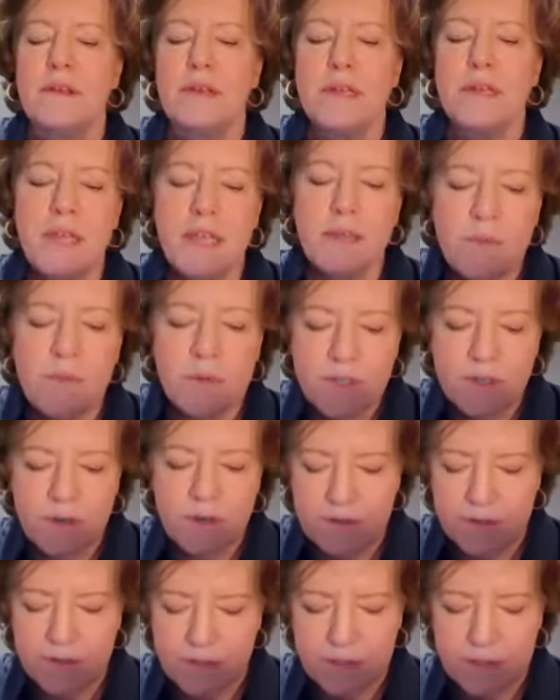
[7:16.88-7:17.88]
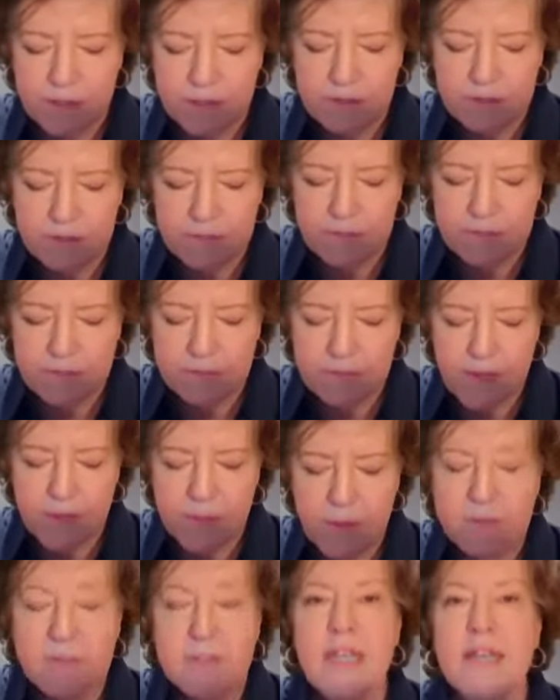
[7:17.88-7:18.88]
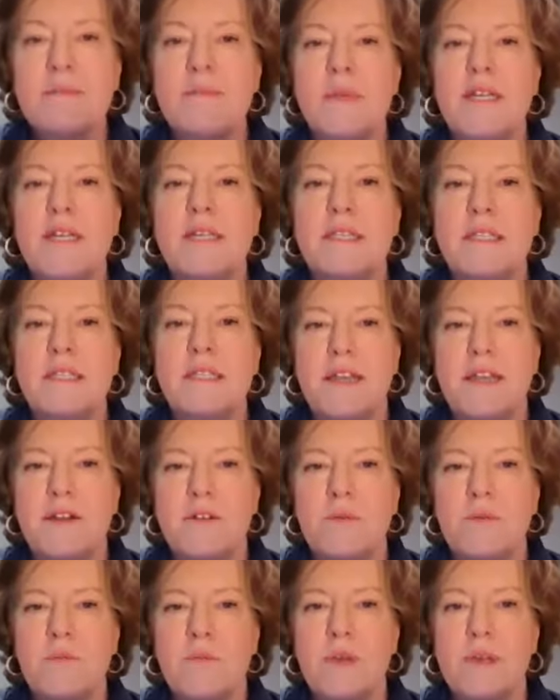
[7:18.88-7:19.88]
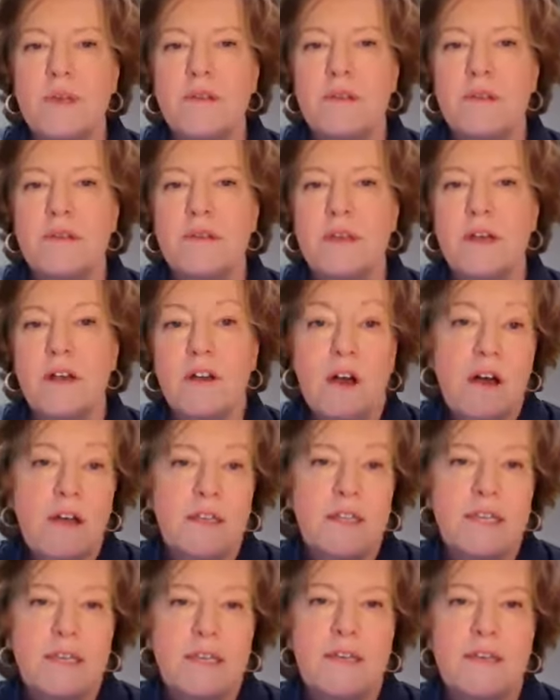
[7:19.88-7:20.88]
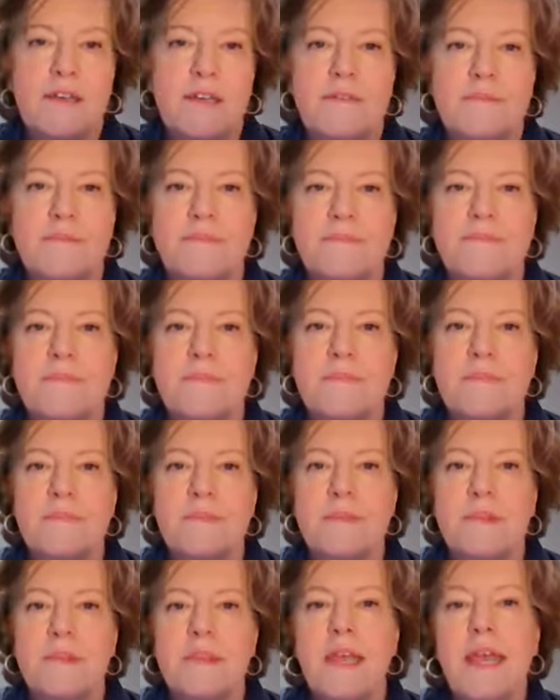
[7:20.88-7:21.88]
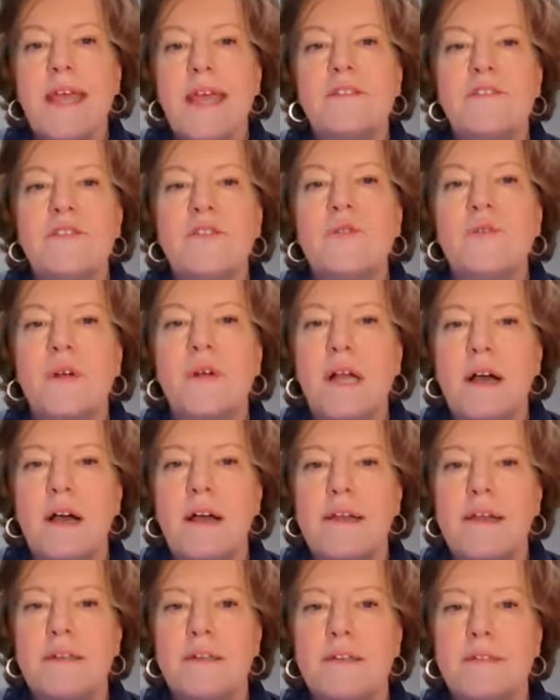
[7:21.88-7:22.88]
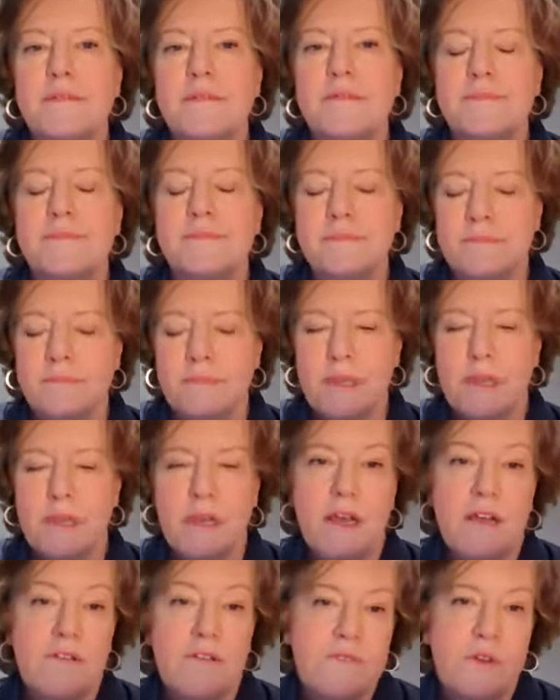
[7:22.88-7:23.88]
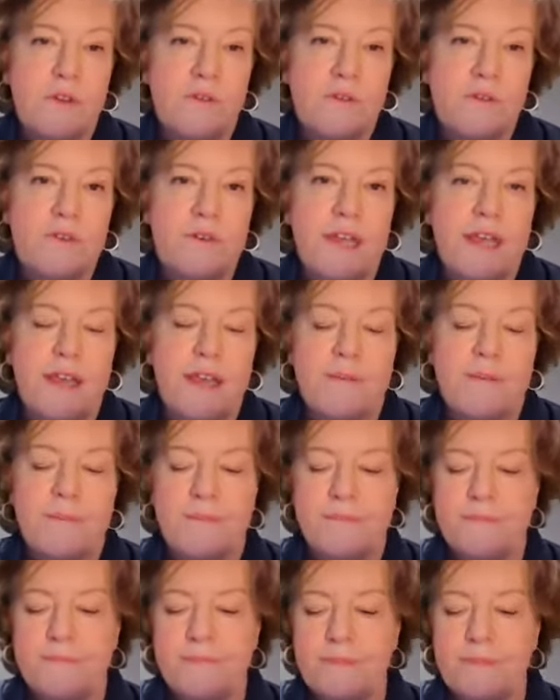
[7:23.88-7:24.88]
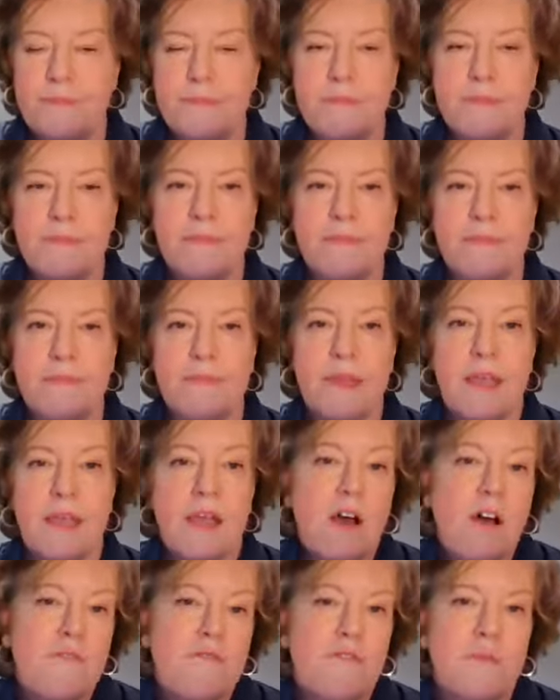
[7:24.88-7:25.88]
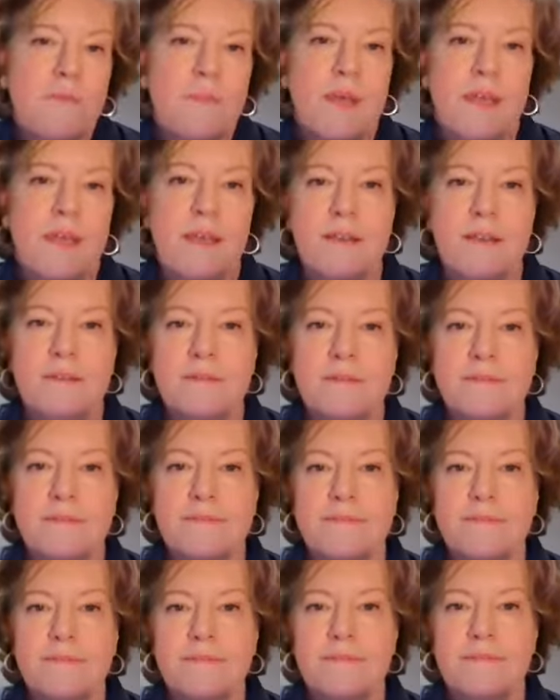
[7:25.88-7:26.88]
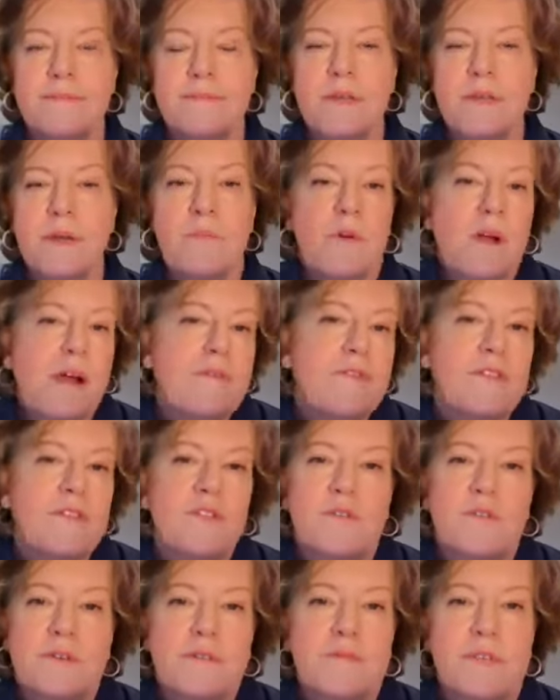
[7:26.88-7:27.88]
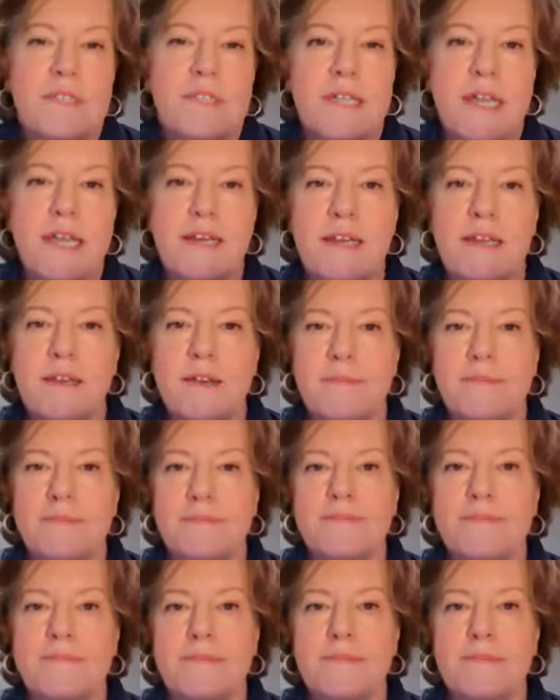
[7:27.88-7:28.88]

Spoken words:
And he returns about 10 minutes later with a colleague, the head tour guide of Notre Dame. They offer me a private tour of the stadium.